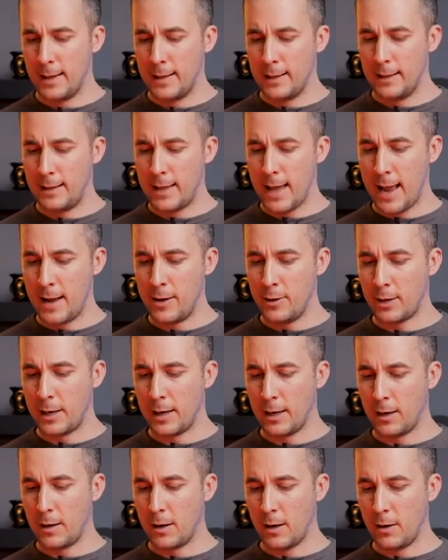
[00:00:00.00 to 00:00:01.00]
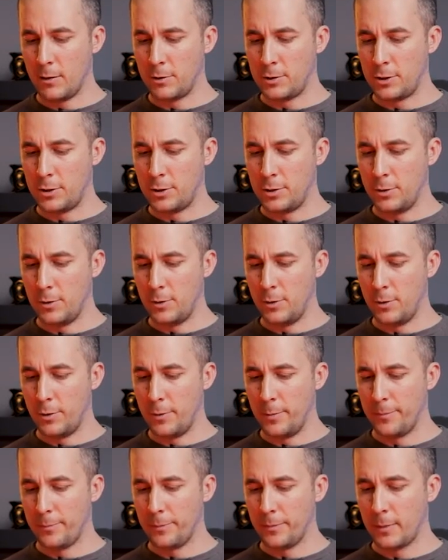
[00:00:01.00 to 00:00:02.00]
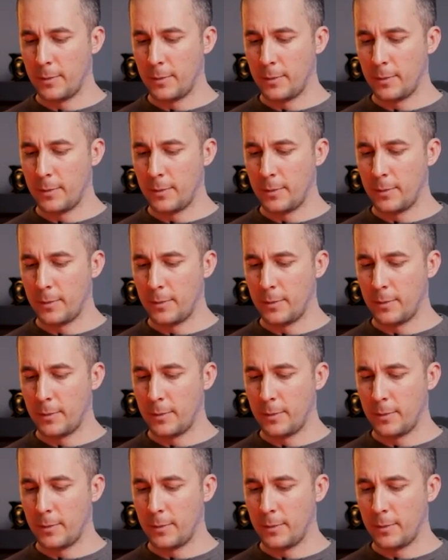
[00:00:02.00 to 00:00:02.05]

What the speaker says: Then you can go to